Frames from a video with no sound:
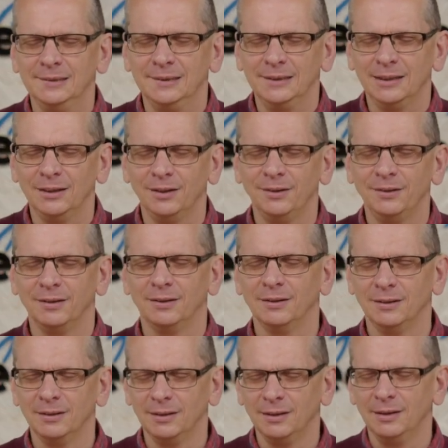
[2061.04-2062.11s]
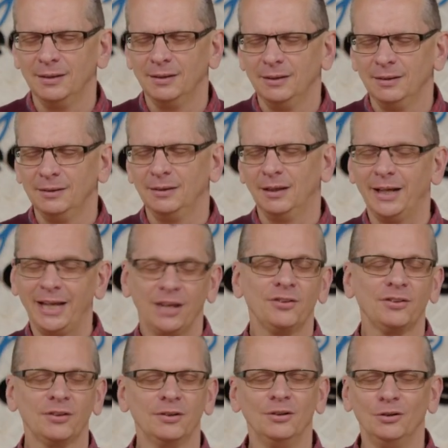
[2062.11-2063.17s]
And I
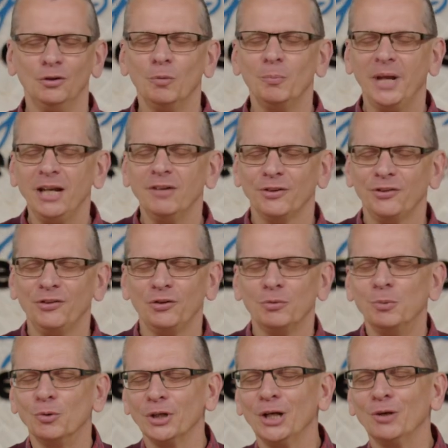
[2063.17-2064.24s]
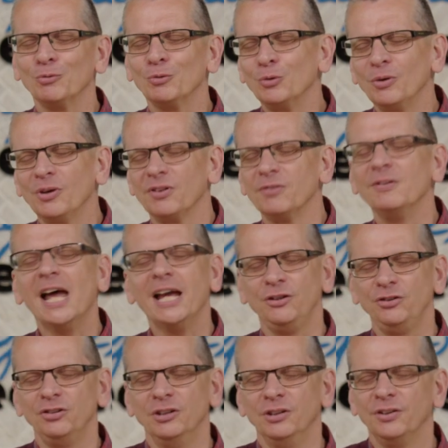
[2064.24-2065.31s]
guess not many of us this morning are rulers of
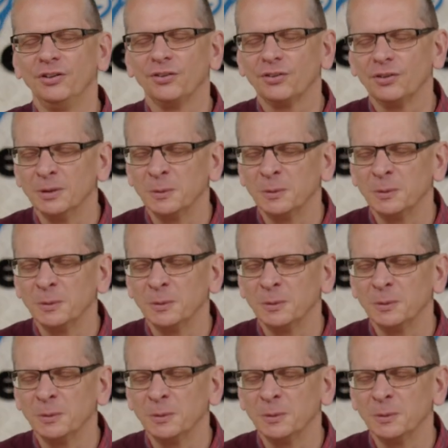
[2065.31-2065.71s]
nations,